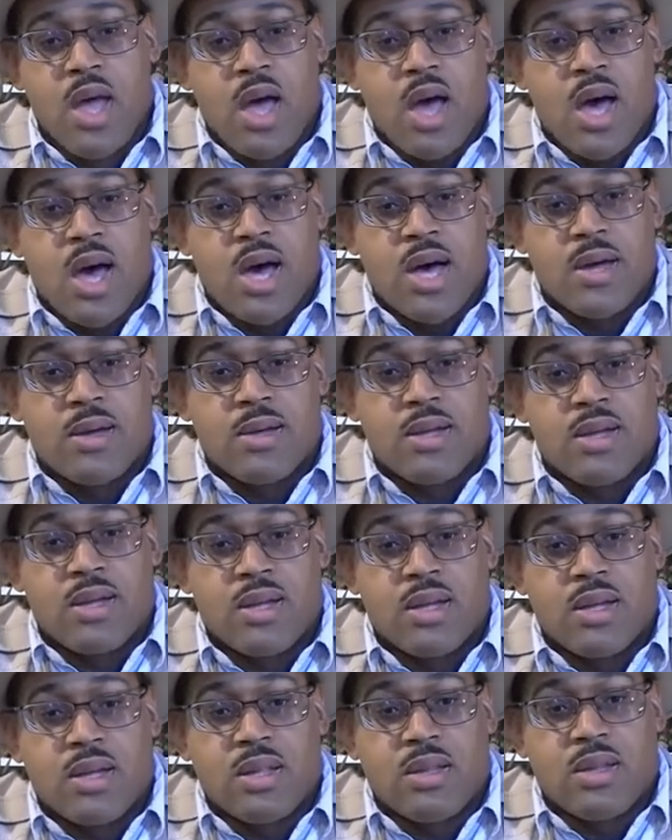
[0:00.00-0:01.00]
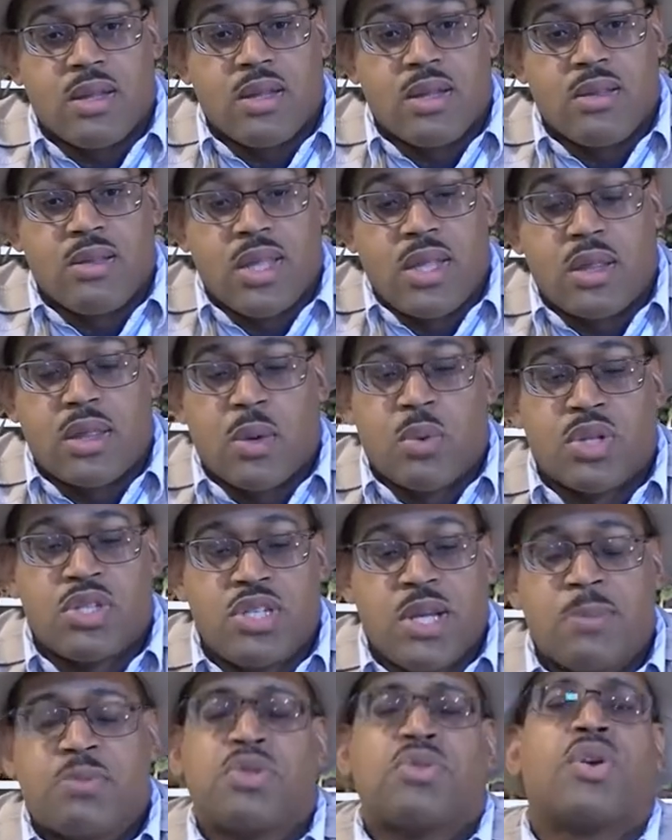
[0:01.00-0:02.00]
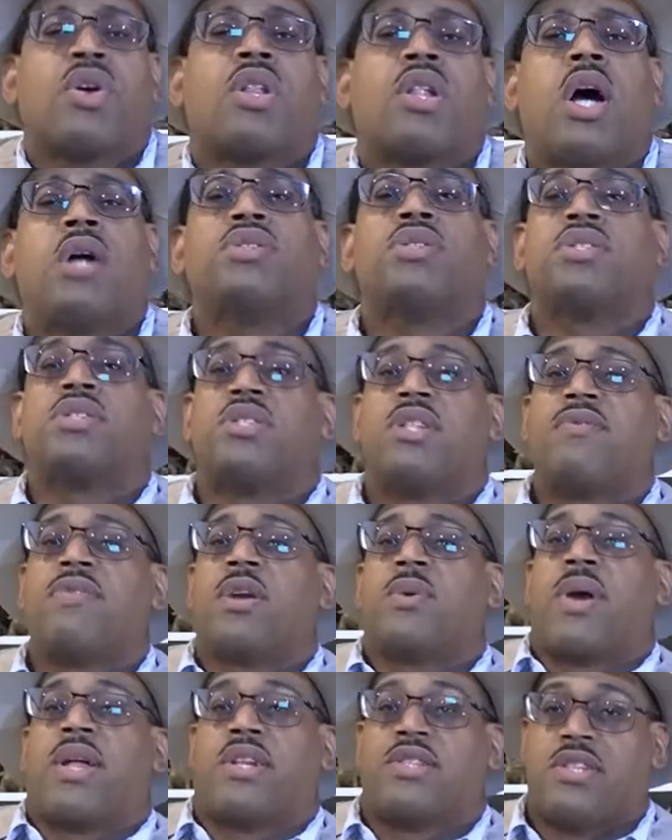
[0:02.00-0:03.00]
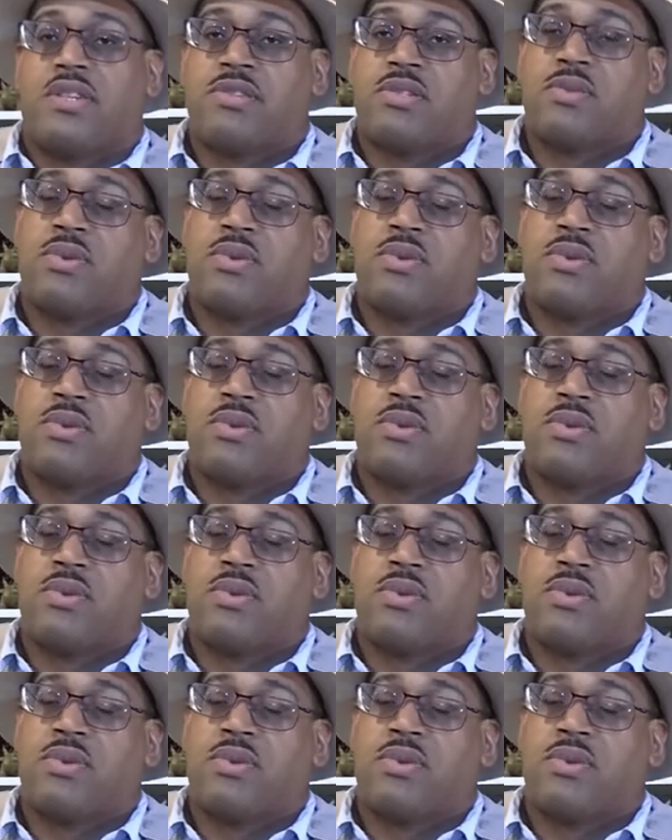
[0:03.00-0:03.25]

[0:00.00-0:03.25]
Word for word: Uh, then you say, well, chimps are the closest living relatives.